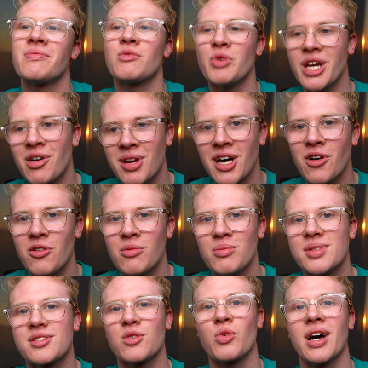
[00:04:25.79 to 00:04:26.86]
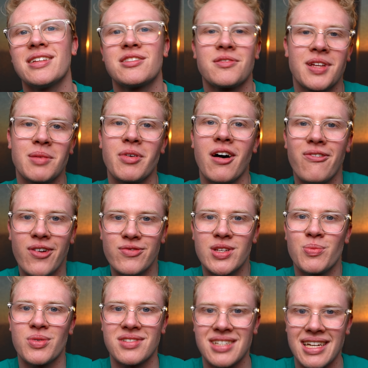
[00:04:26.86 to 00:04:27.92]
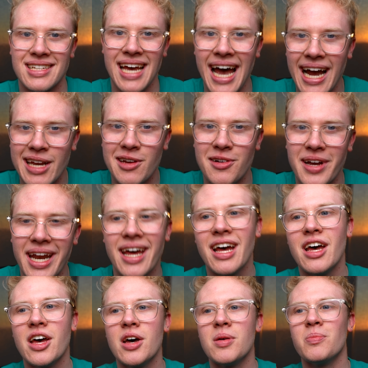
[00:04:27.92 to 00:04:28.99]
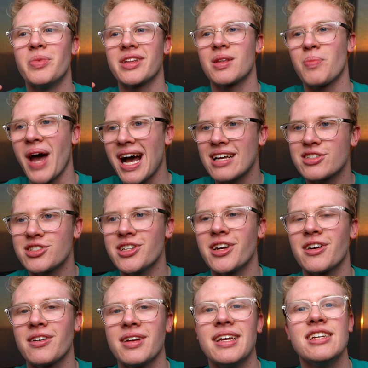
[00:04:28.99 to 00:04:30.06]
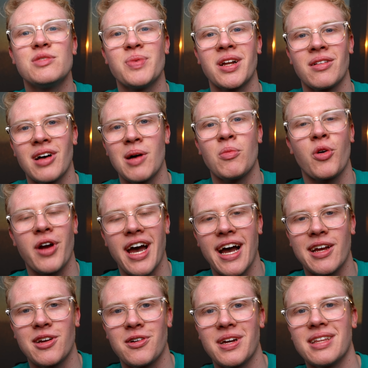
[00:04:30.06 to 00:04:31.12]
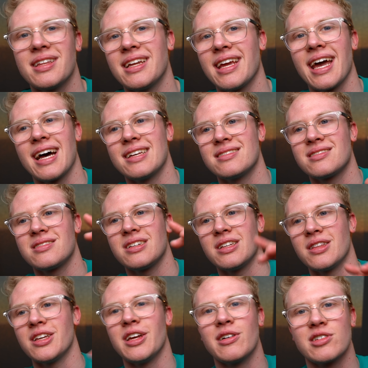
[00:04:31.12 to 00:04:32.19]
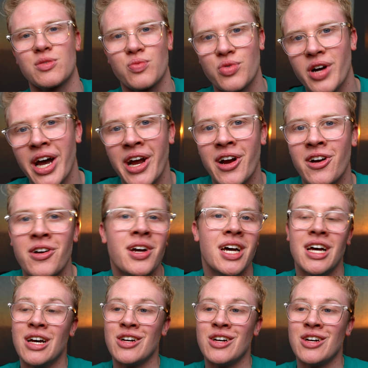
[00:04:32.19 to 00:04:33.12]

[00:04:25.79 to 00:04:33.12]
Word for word: We don't know. Mister White's only about fifty percent accurate, but the past year, he's been a lot more accurate than he has in the years prior.